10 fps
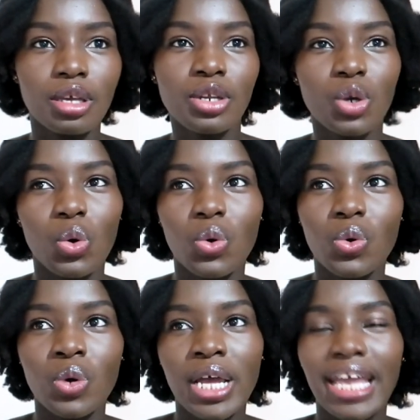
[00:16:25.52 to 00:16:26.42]
you know,
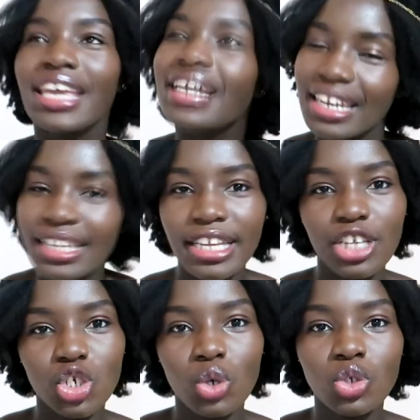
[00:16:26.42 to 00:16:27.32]

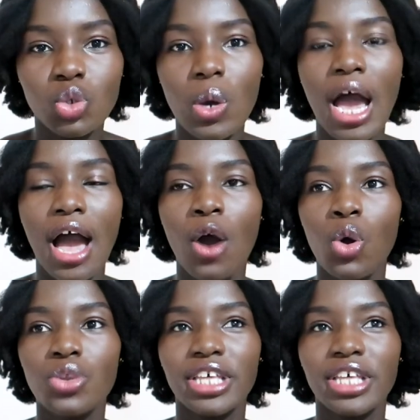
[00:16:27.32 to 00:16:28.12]
inclination to how